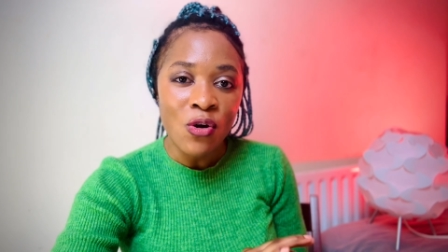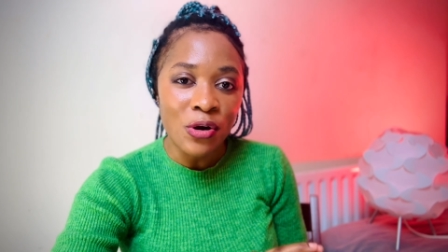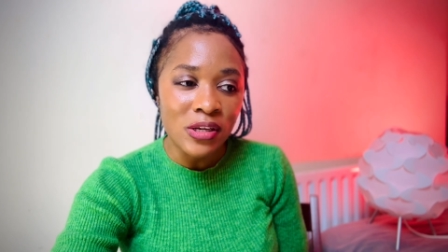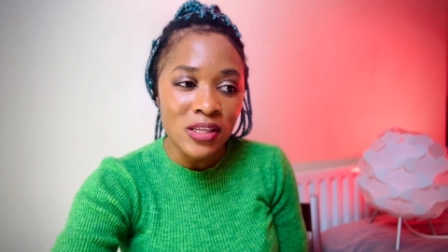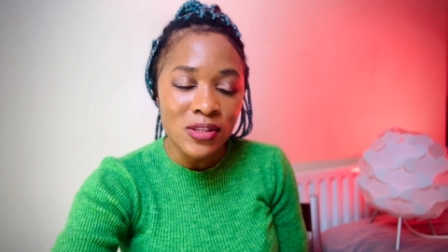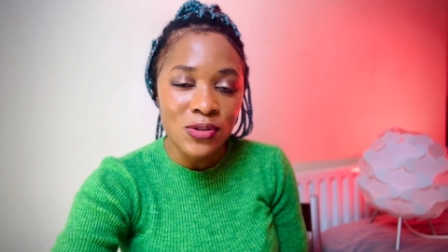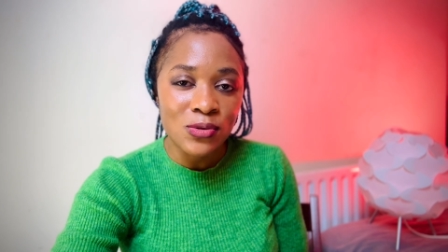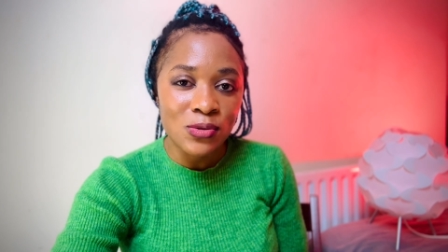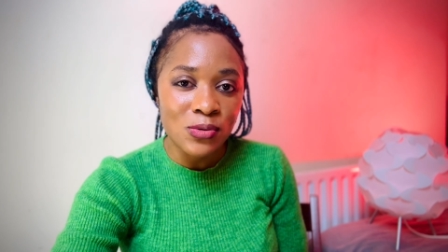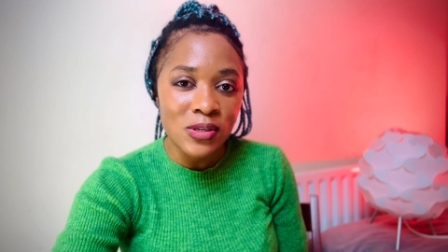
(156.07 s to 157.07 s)
All you need to
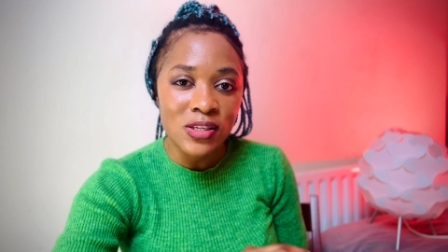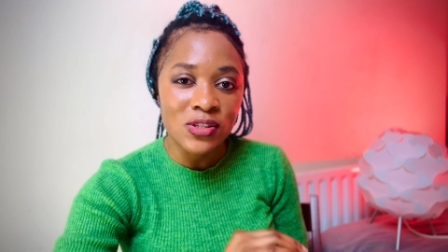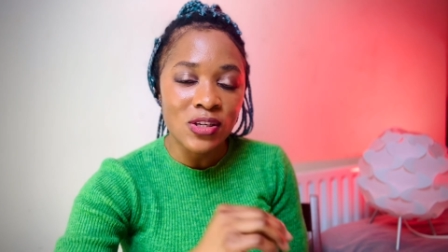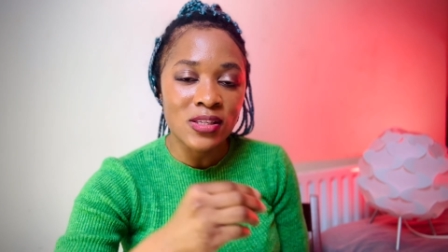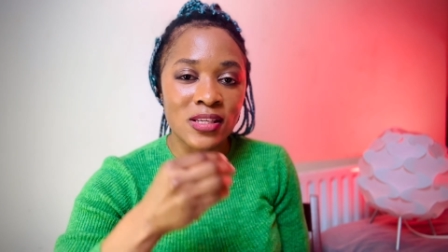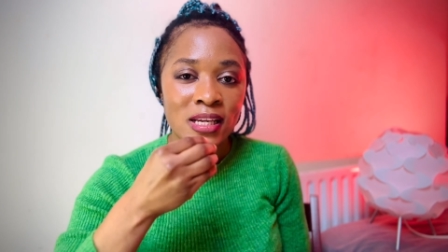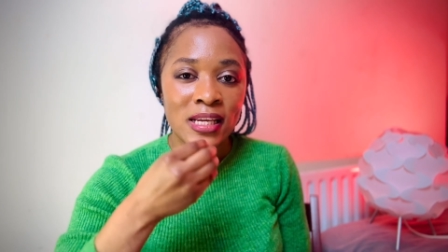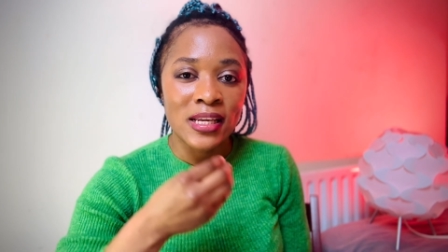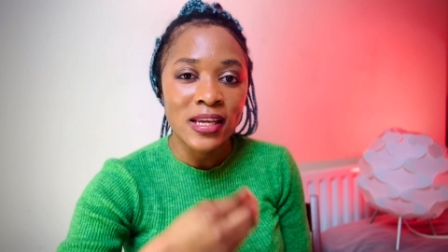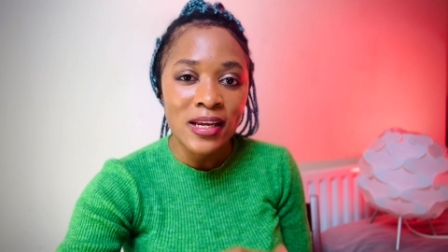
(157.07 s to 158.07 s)
do is just
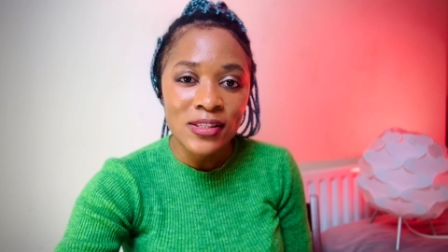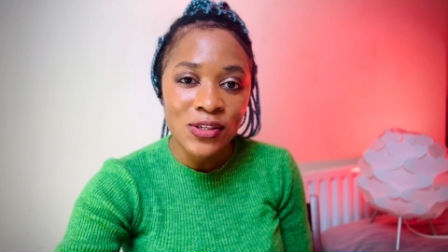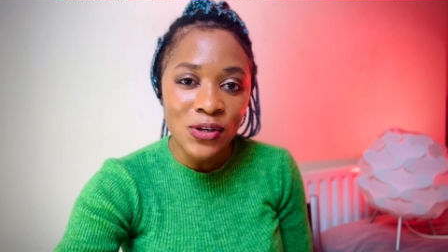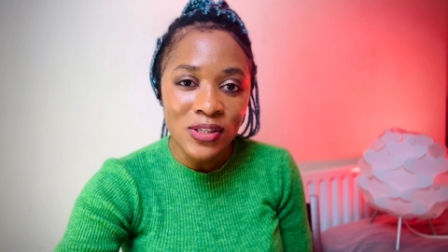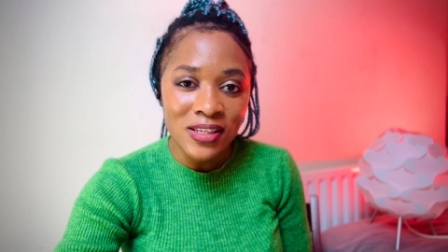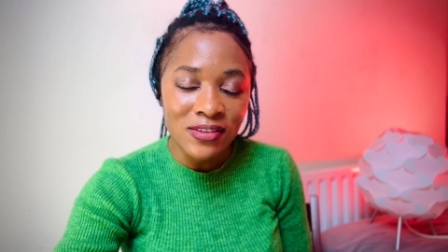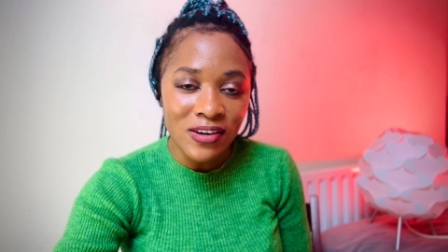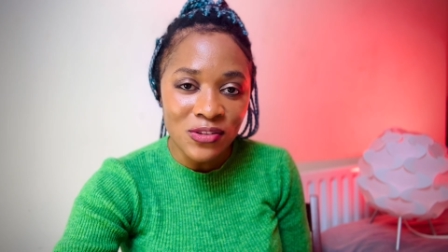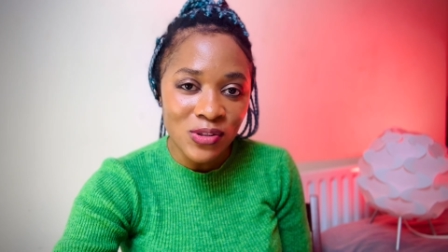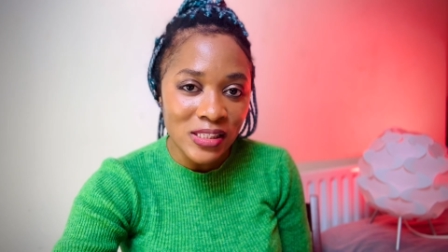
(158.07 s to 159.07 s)
get your
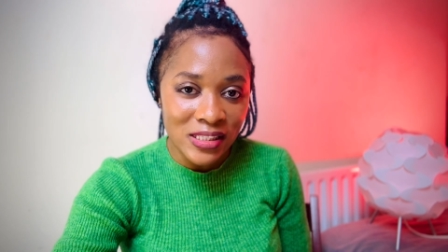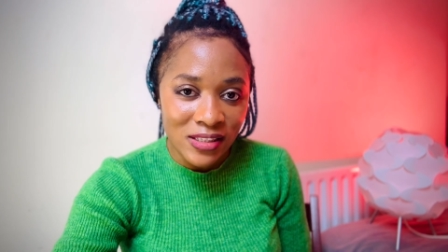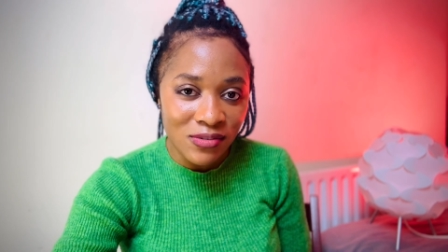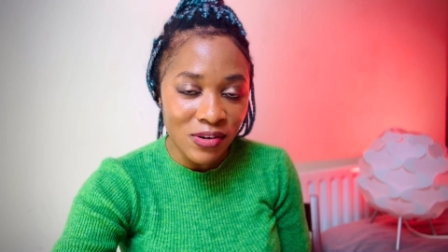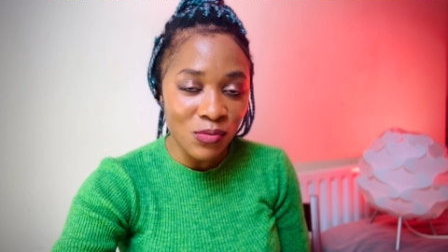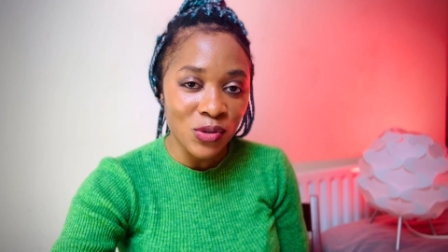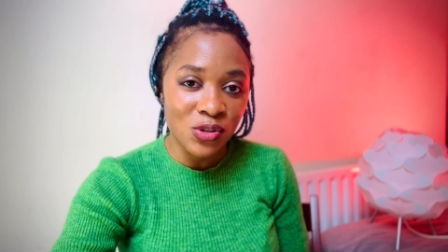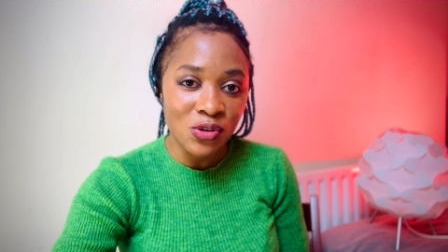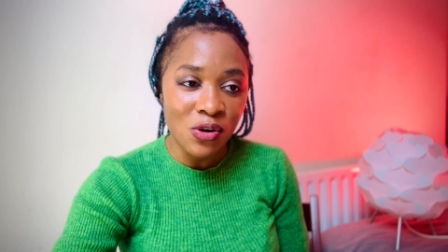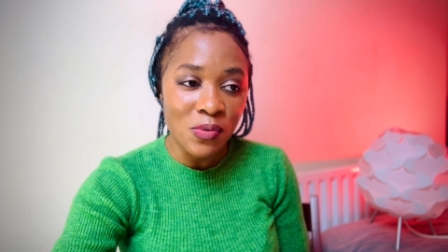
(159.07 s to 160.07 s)
undergraduate degree,
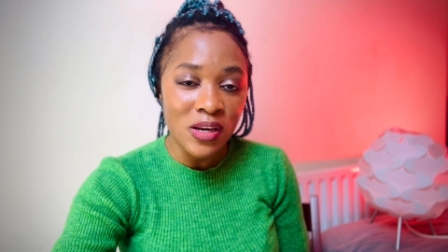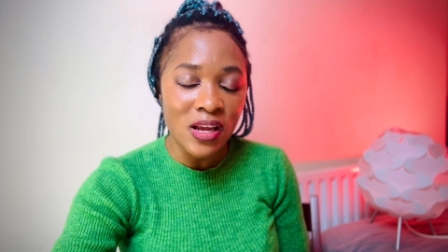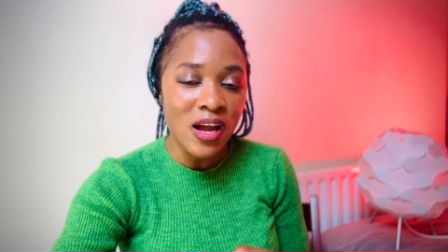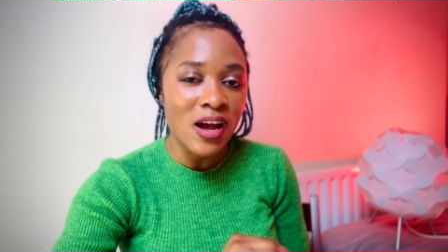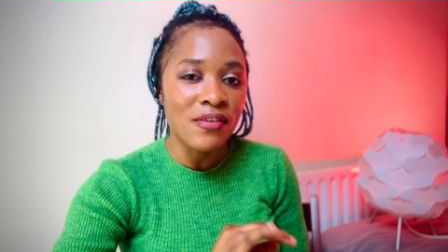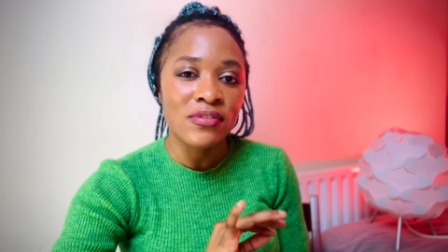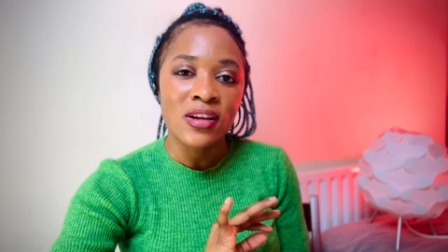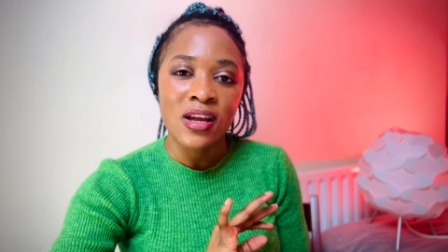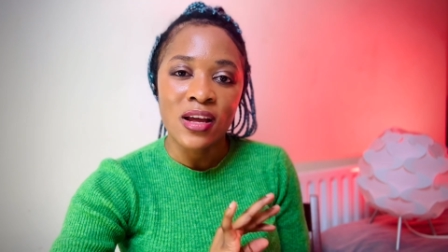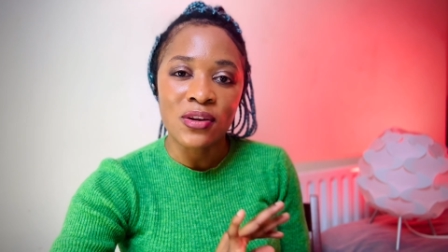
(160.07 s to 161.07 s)
which you already have,
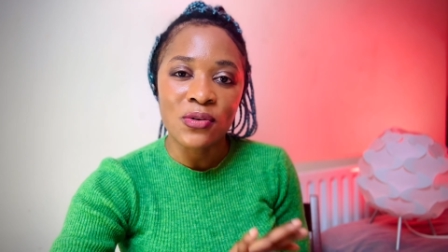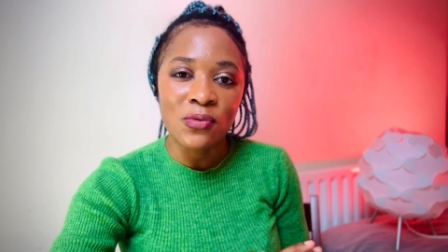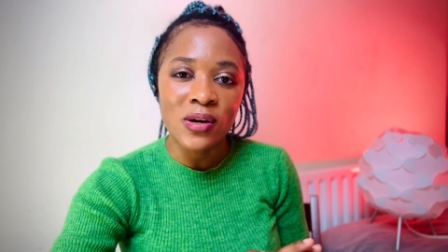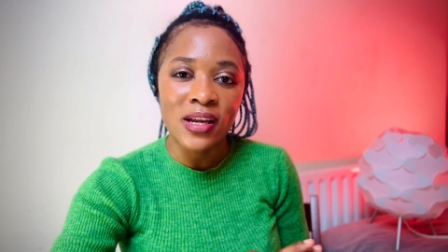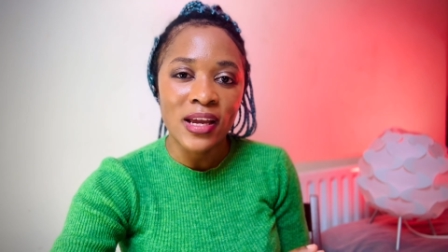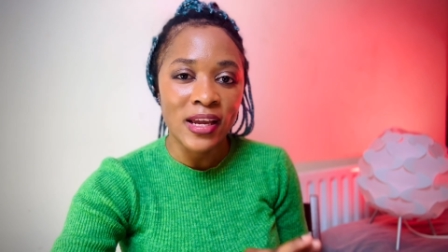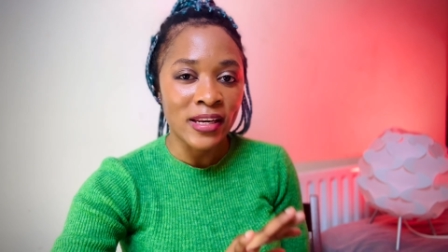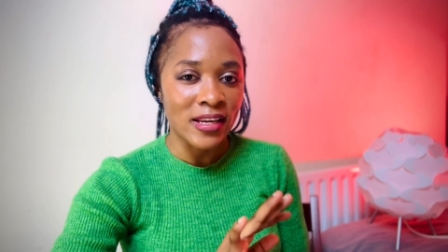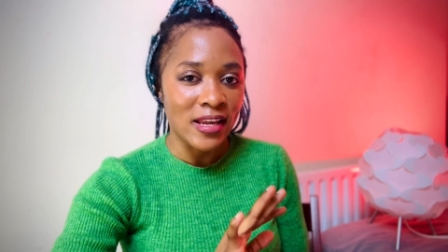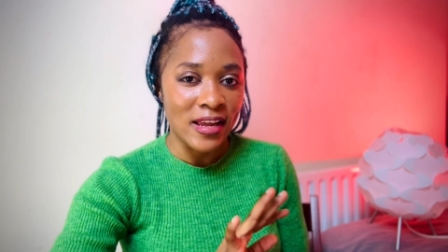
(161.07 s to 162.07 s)
and go
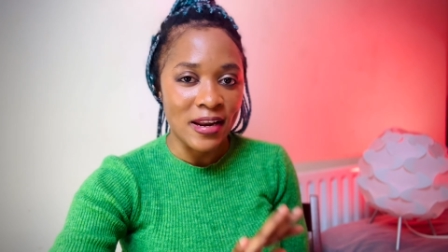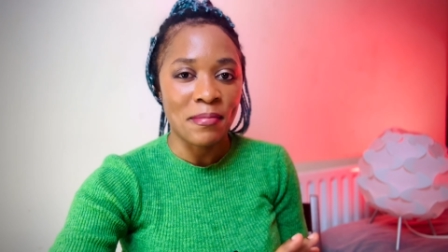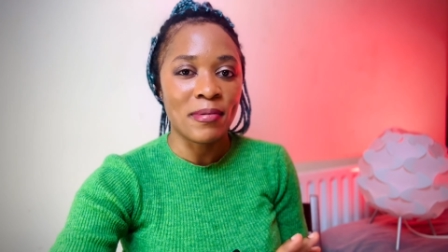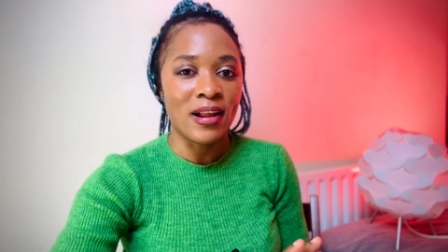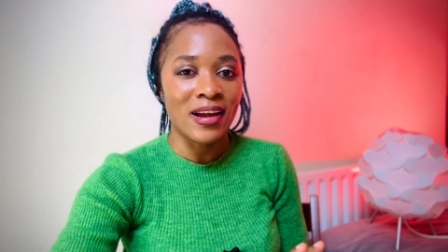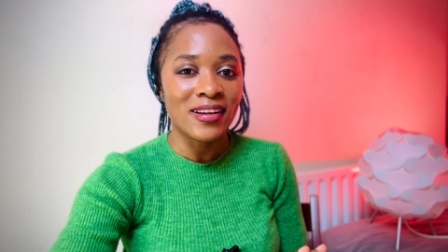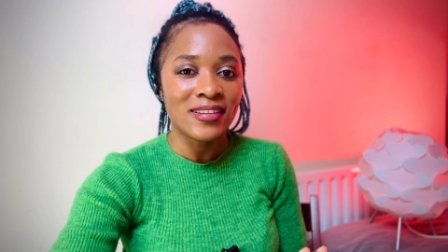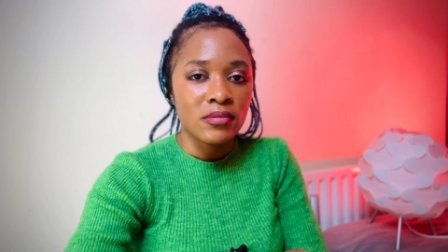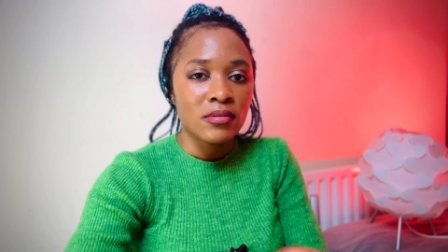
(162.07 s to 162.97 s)
ahead and apply.